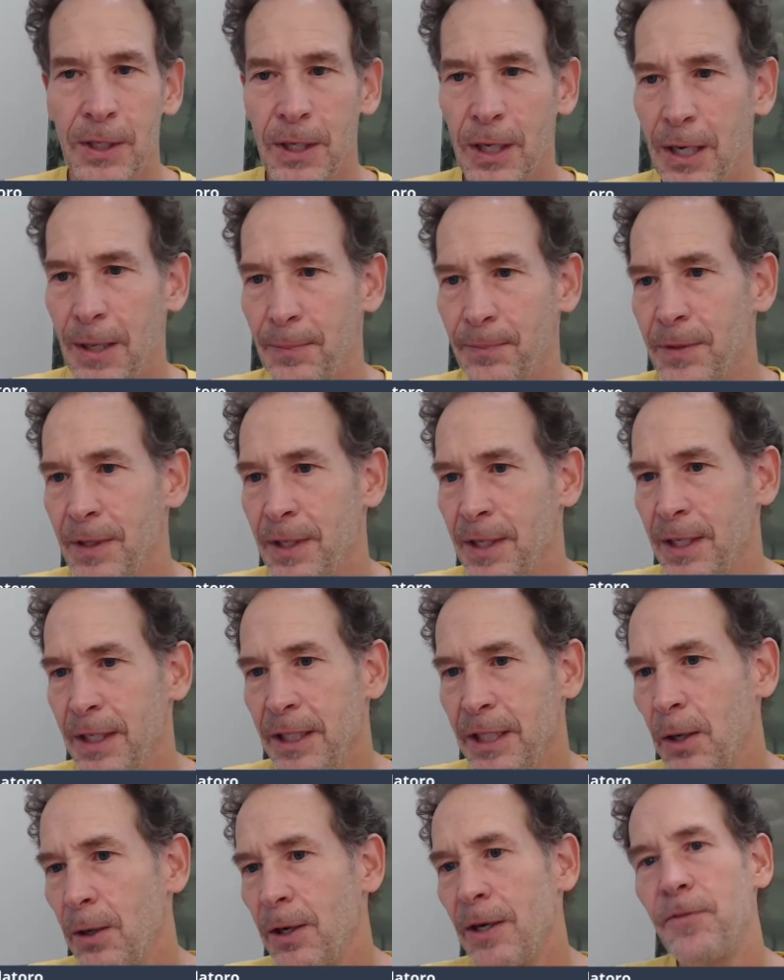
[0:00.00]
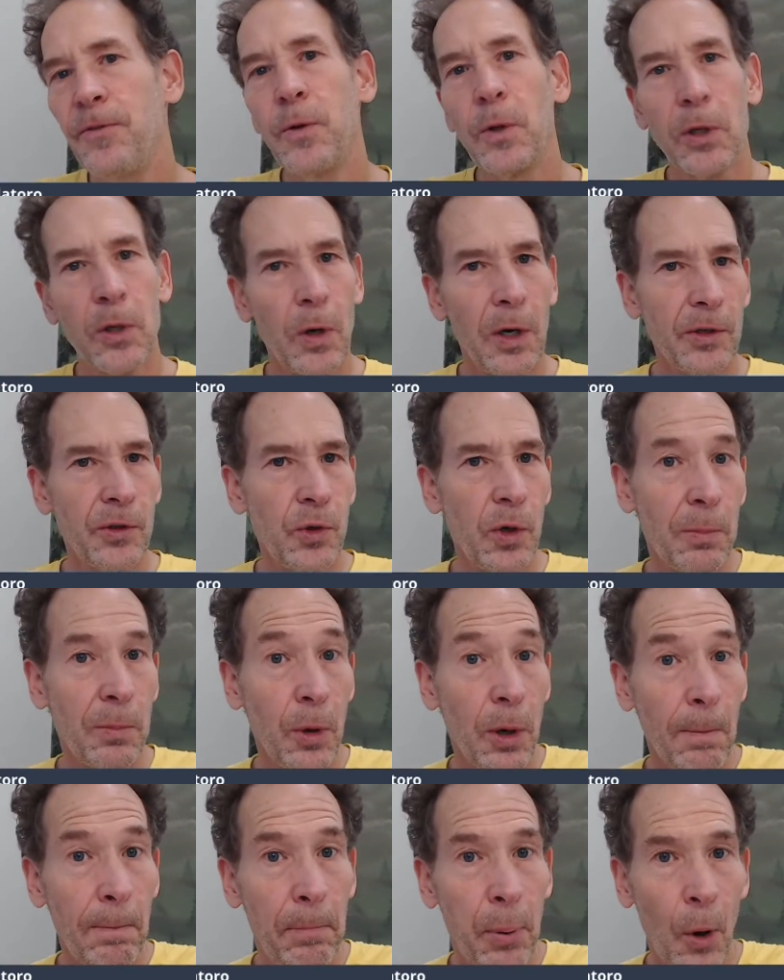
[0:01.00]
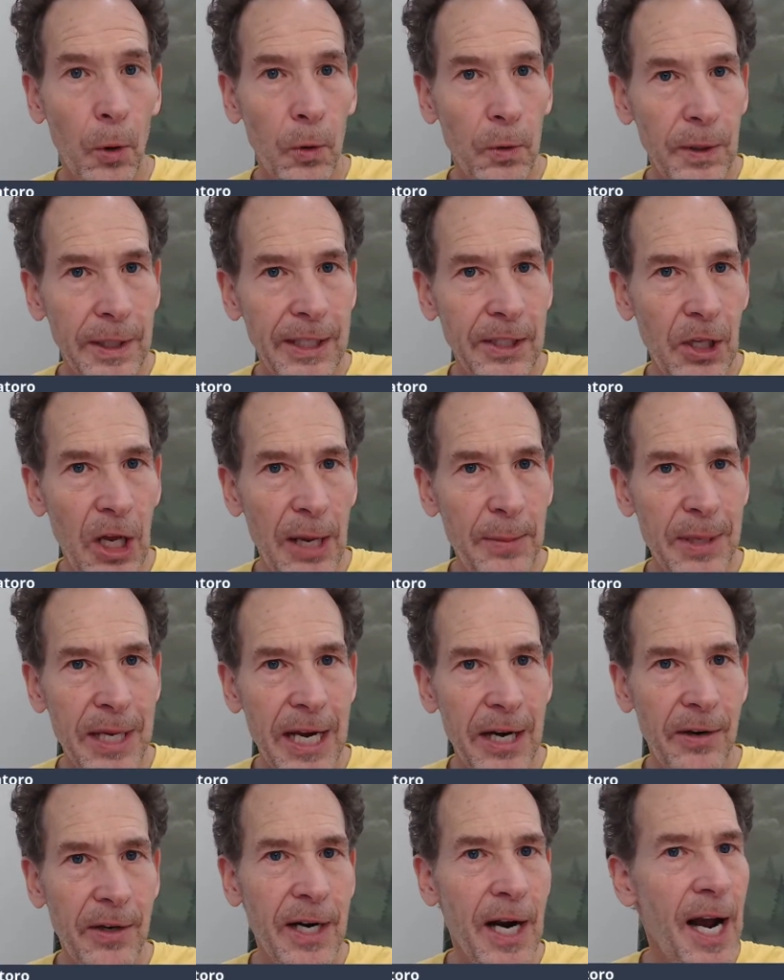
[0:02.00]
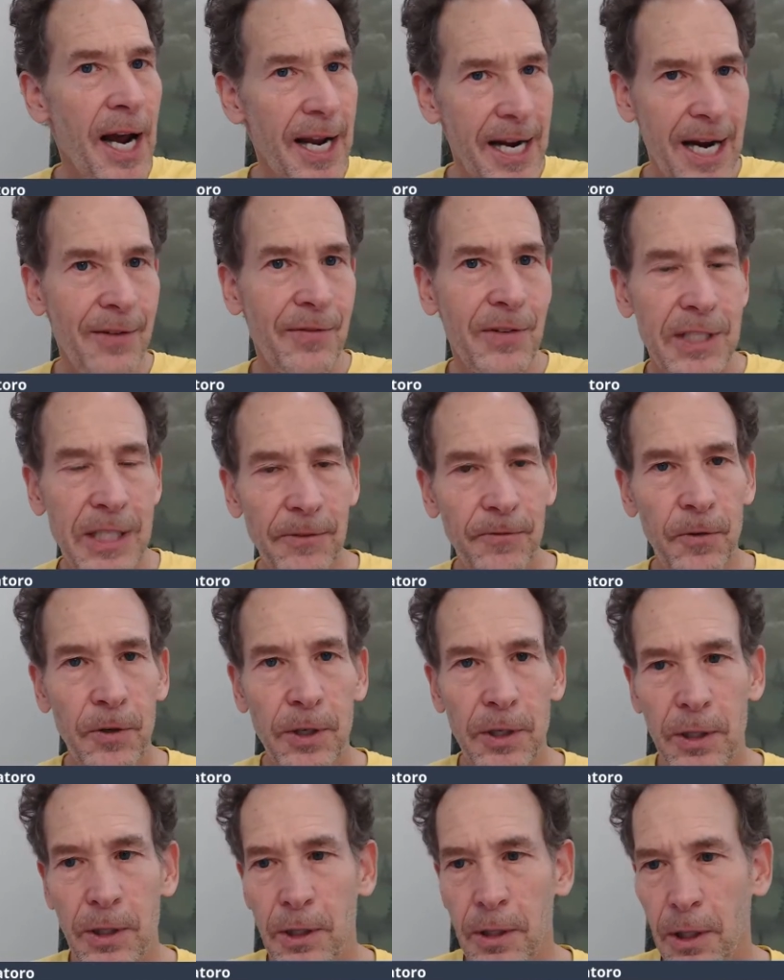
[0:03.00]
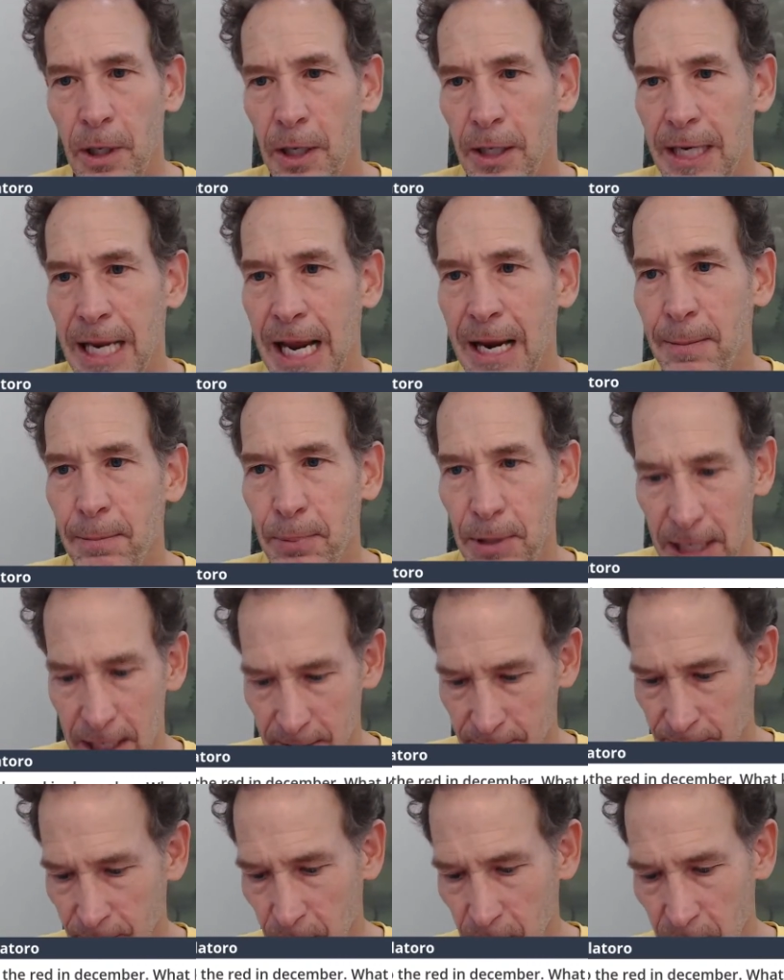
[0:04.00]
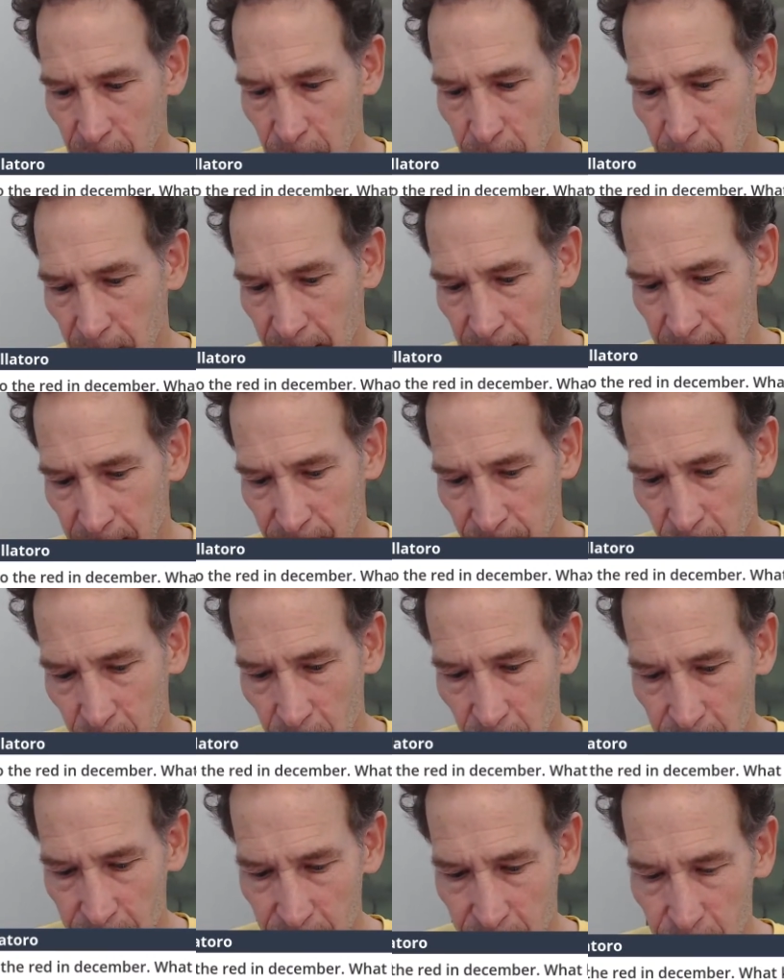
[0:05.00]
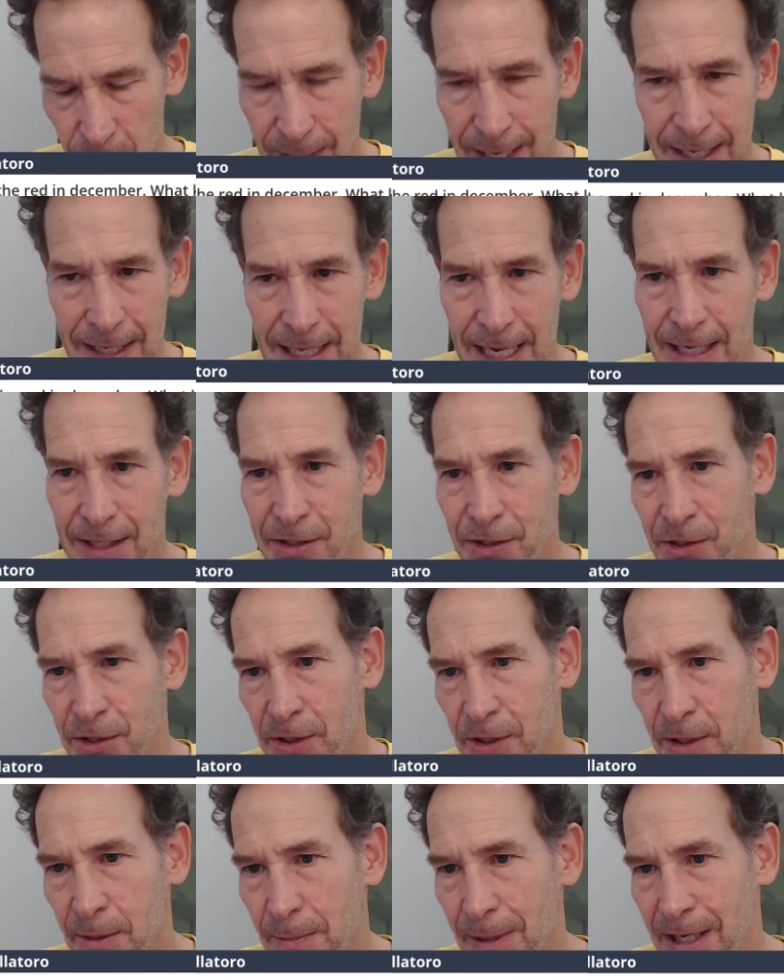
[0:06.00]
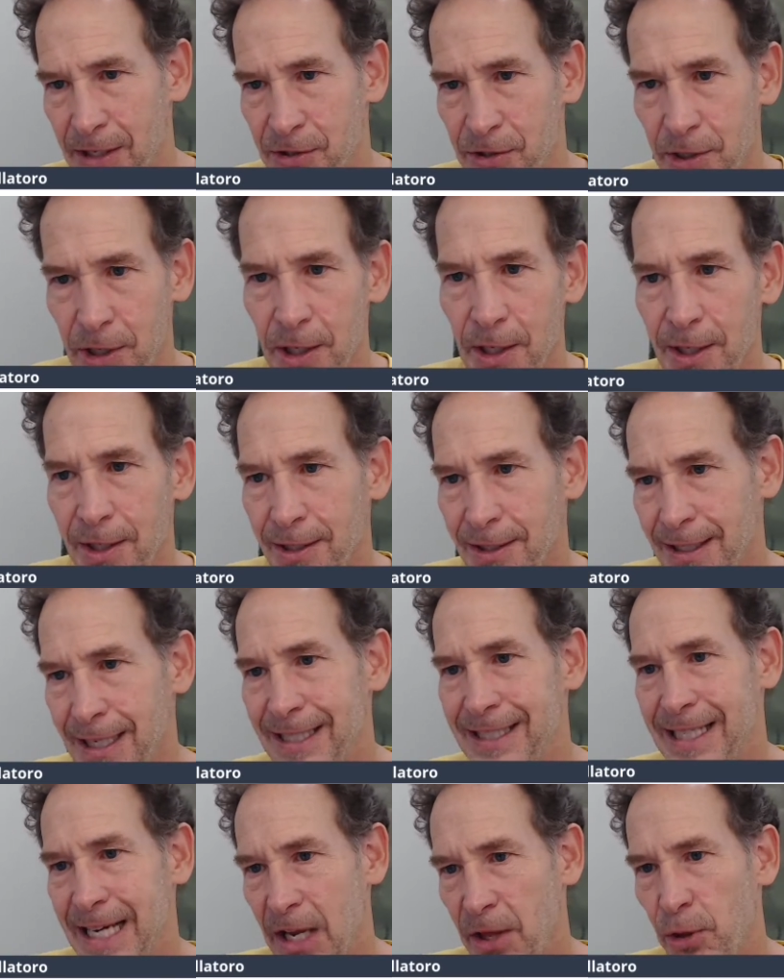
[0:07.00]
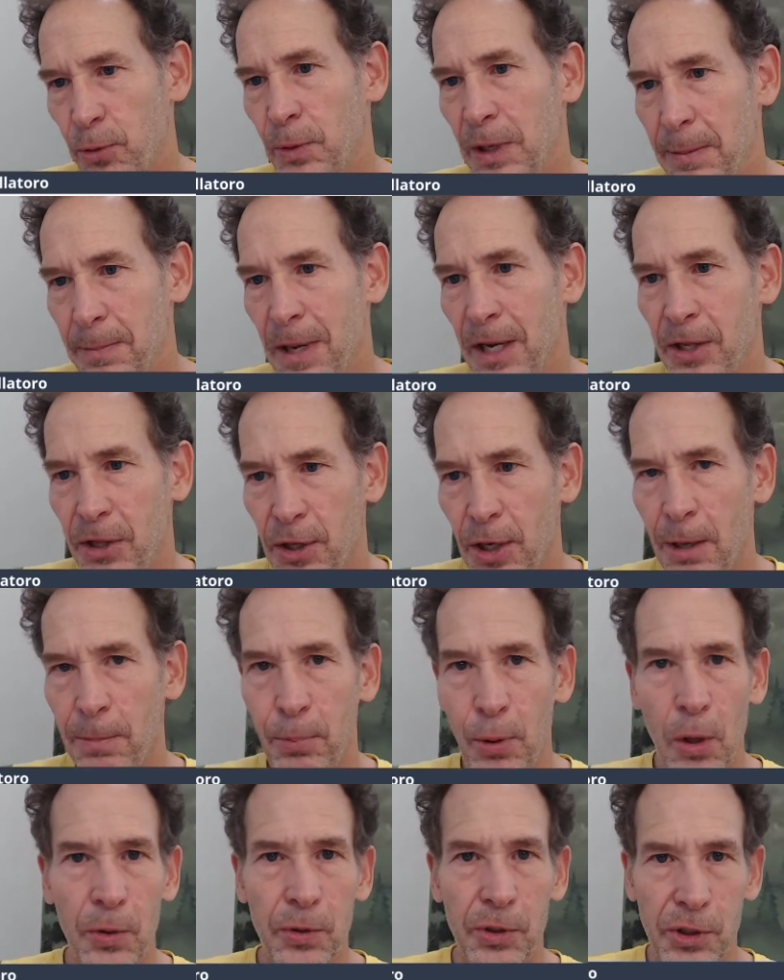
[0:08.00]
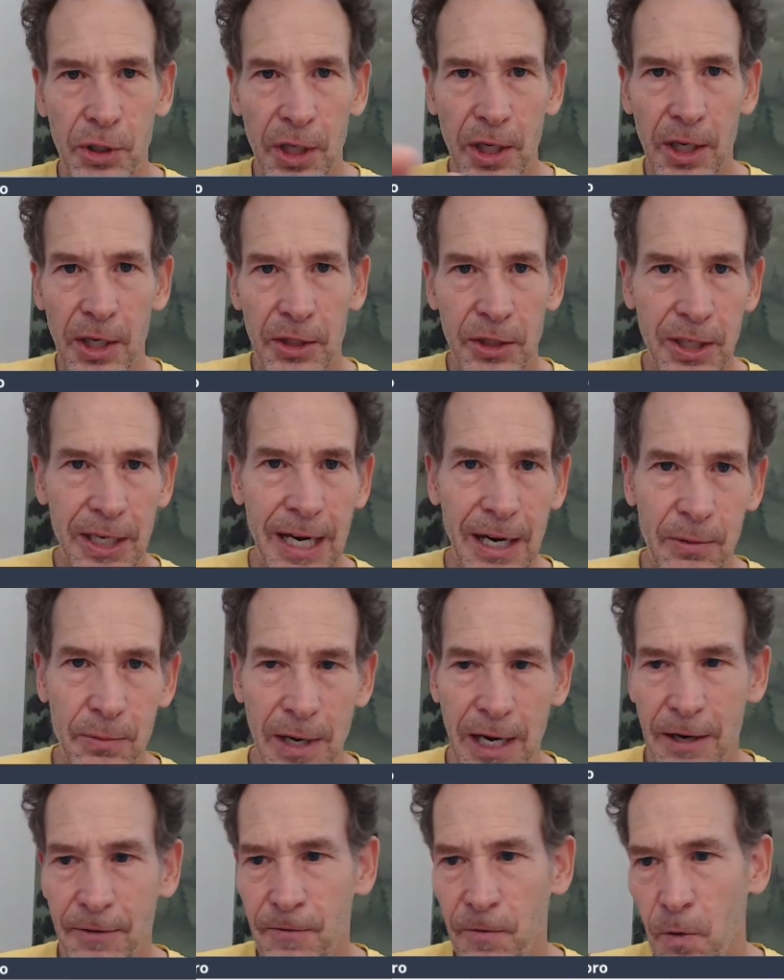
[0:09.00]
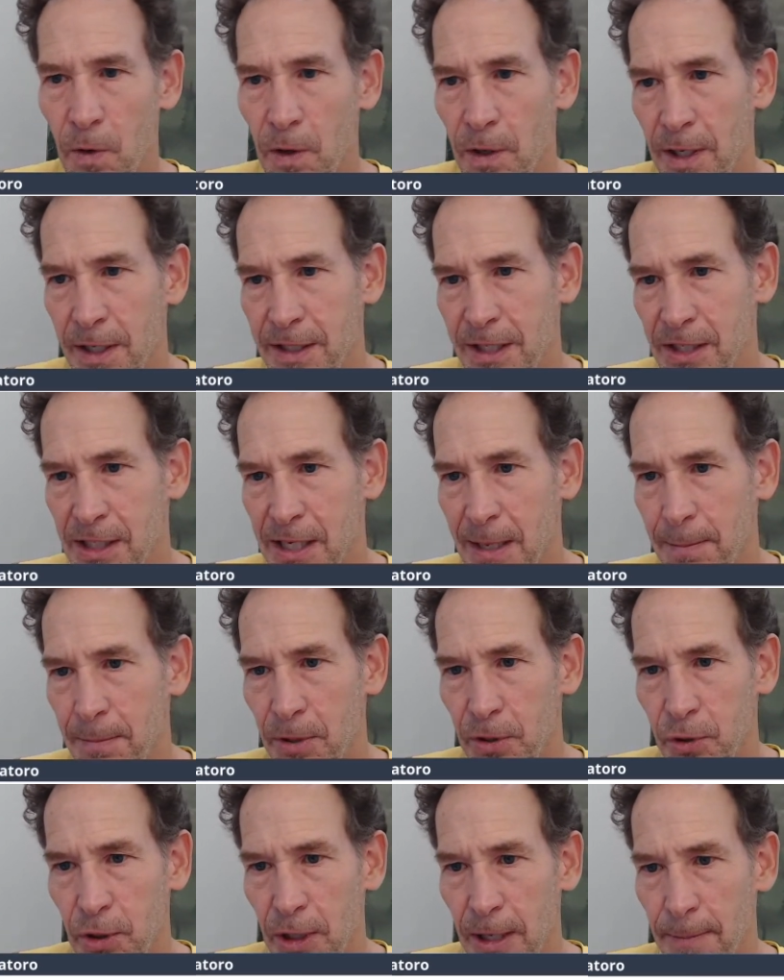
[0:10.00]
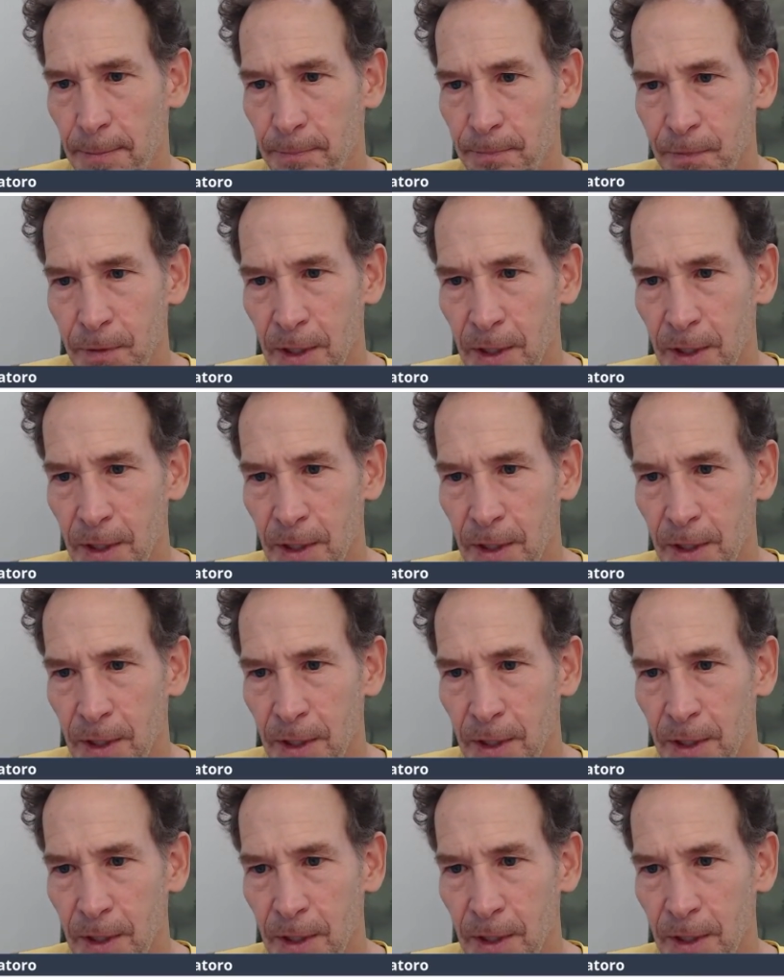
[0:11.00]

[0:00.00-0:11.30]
If you're going to a more bouldery climbing area, I'd have a different game plan for you. But if you're going to the red, that's the best, let's say, 3-month approach to get ready for a December trip.